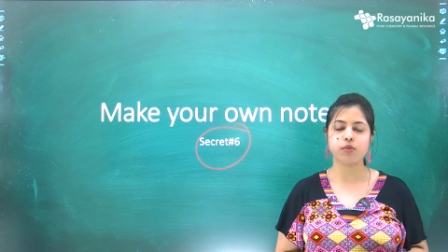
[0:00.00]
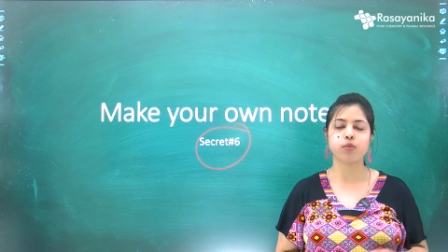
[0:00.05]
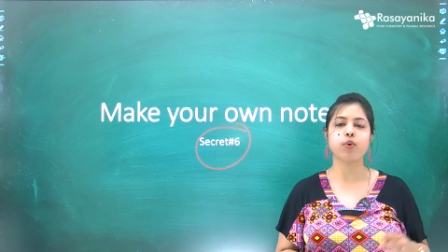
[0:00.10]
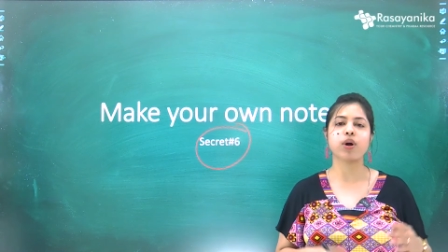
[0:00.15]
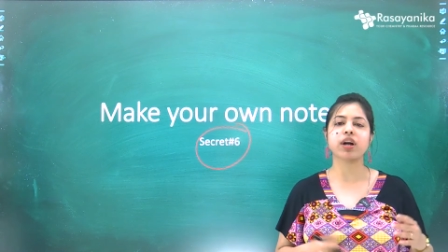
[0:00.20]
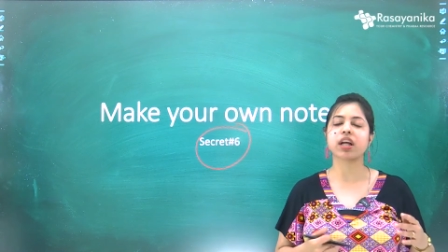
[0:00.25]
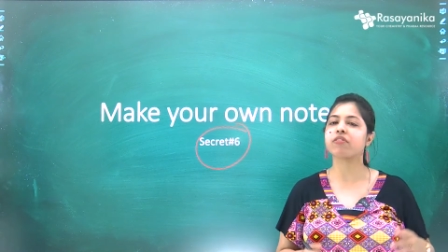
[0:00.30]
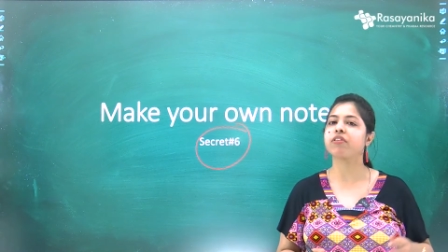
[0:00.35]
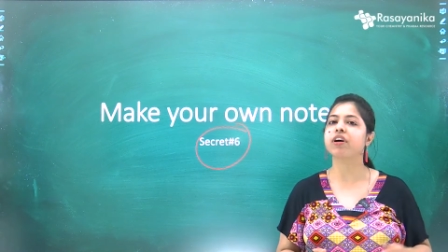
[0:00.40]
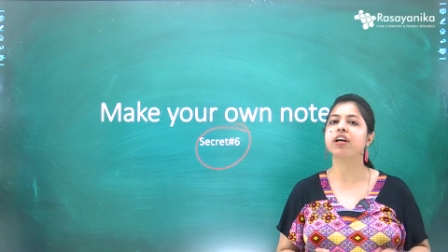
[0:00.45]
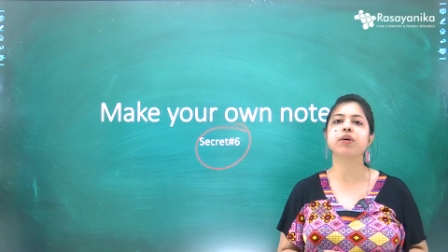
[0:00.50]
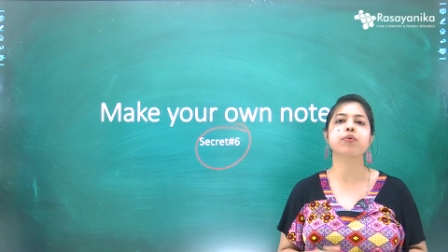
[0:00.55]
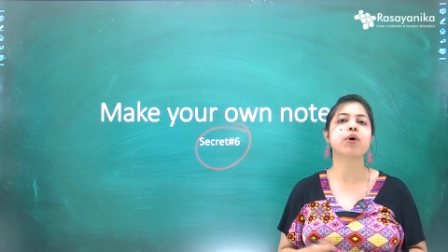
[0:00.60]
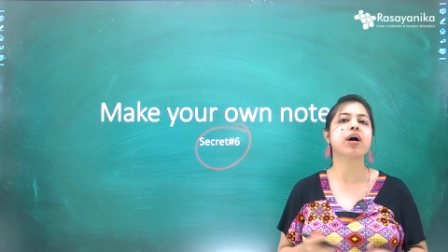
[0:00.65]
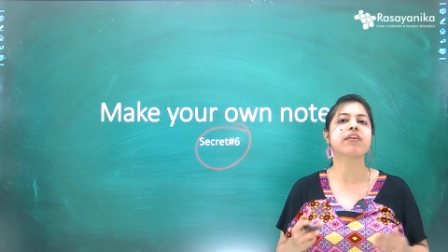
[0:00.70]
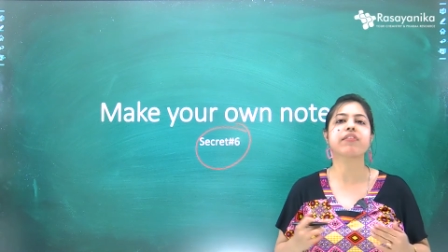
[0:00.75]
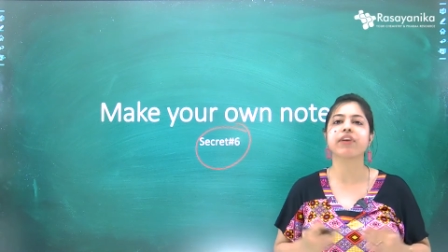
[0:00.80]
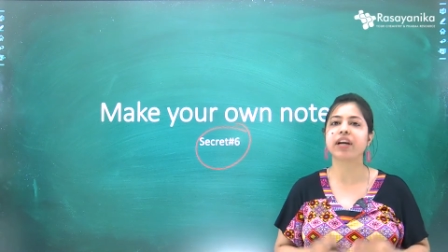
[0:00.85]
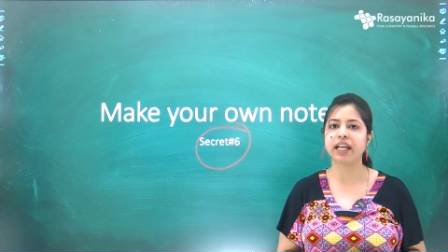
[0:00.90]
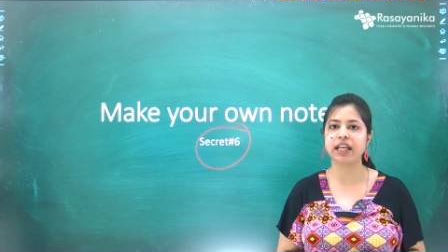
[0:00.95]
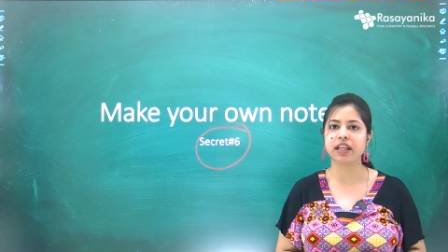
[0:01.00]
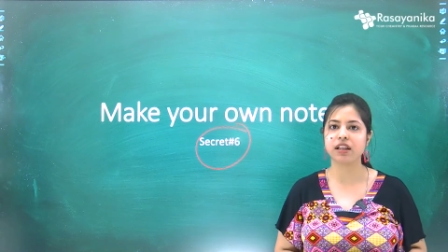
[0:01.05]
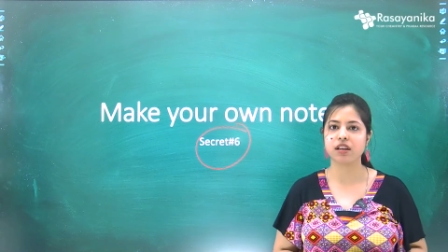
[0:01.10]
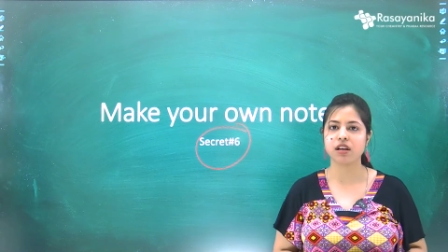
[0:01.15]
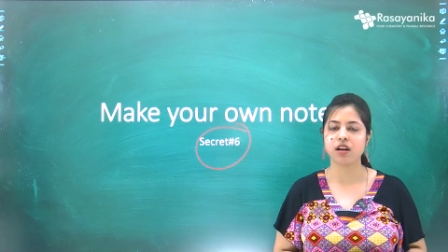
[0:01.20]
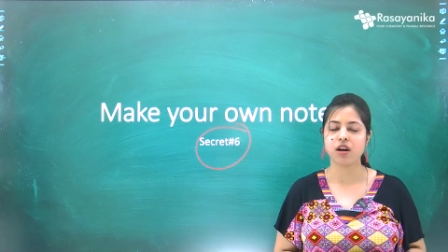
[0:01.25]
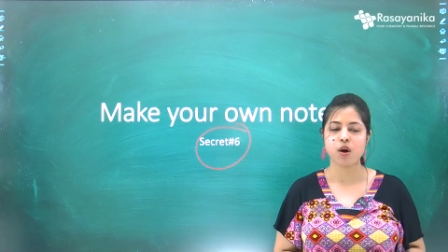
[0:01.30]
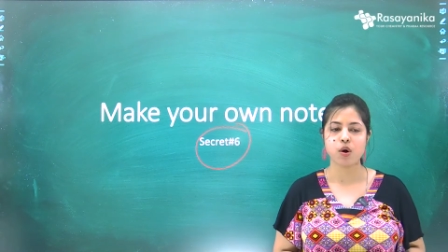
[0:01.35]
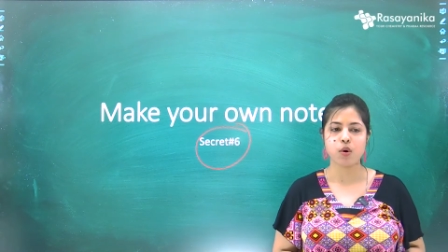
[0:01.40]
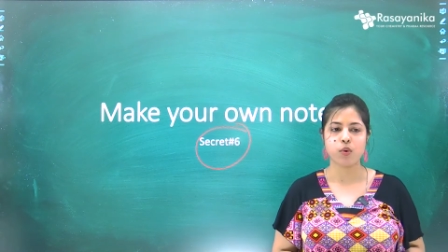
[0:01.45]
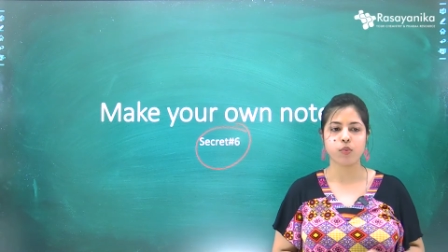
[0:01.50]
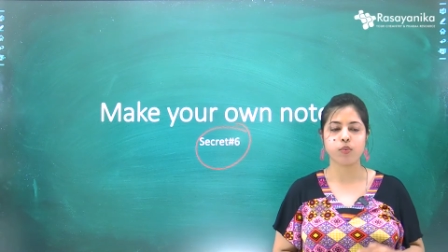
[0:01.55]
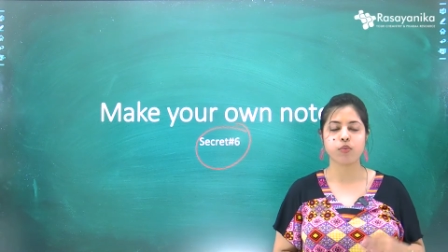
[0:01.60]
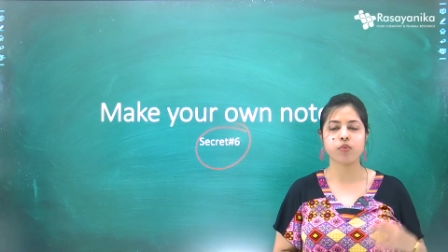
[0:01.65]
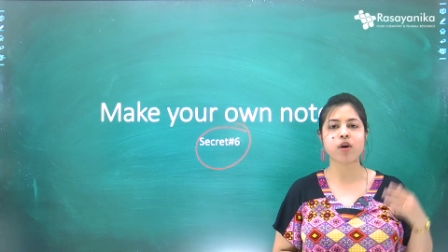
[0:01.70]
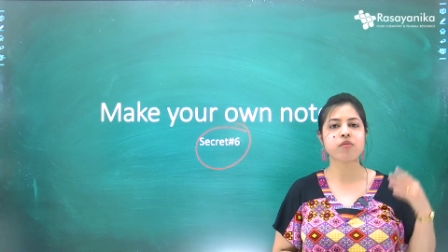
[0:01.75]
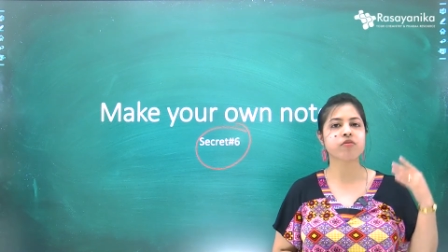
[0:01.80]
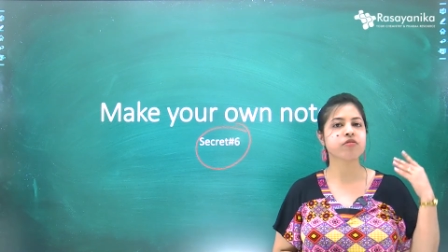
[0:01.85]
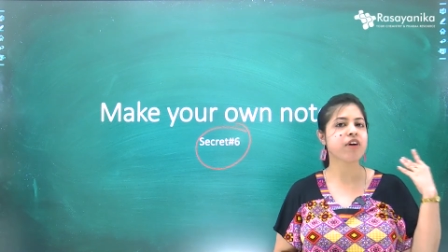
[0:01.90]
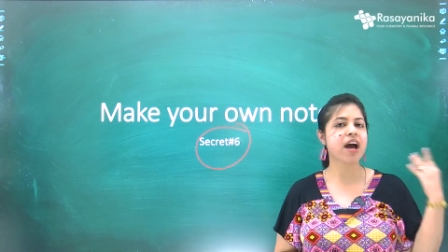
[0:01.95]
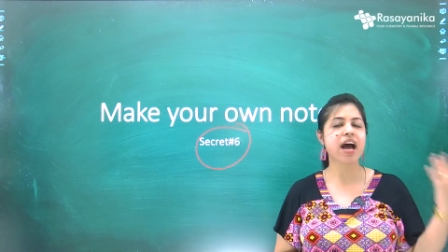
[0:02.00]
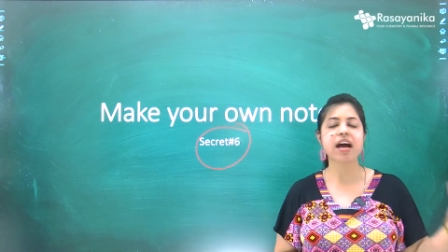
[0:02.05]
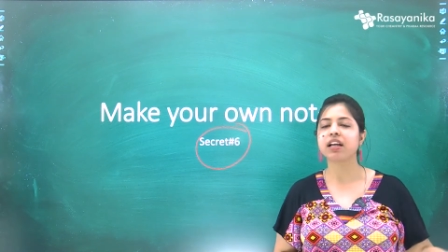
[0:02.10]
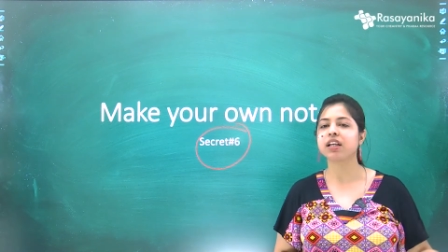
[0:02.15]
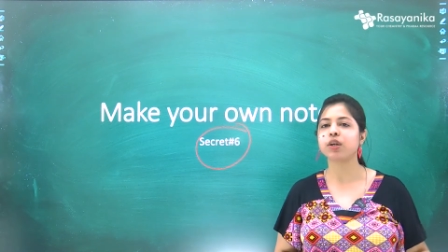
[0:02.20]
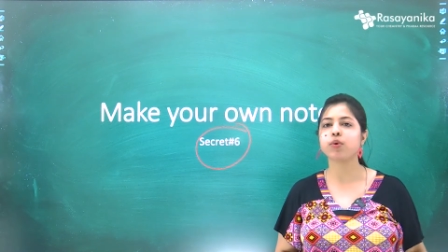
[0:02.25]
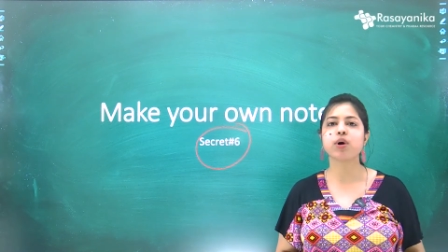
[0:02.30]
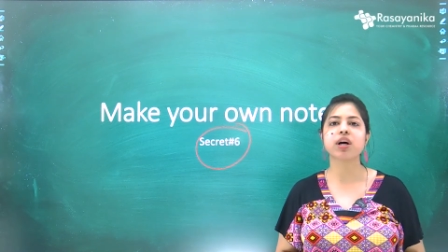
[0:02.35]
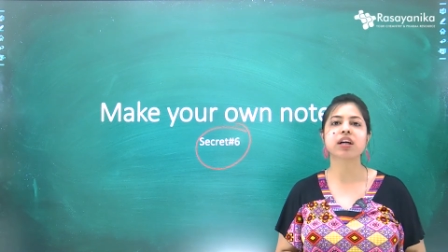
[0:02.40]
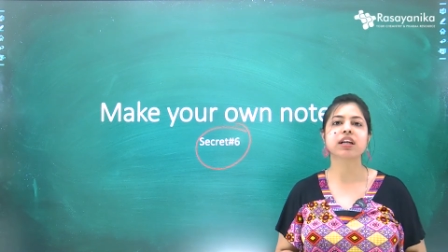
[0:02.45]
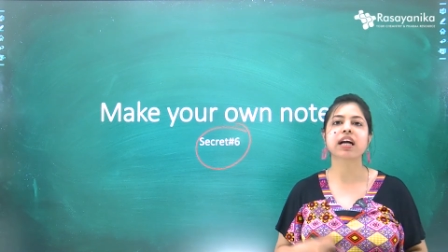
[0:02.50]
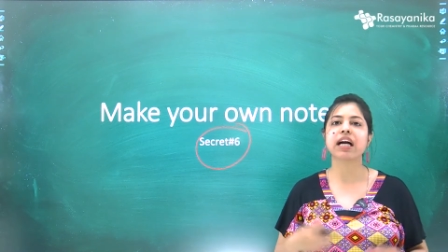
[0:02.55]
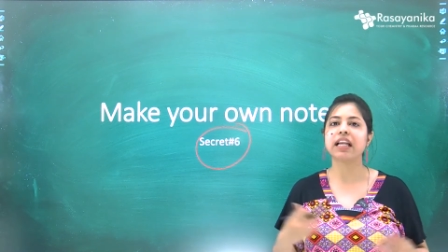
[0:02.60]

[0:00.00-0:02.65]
whatever you are reading from where you are